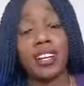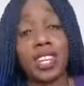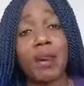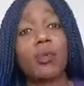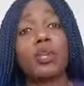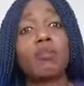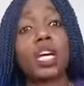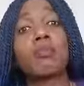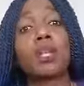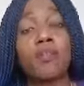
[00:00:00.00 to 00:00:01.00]
that would
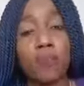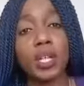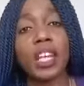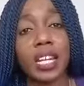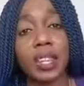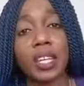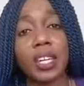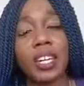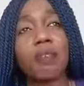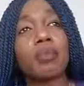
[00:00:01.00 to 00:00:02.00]
make me feel that thing
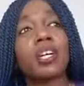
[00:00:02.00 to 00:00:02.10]
again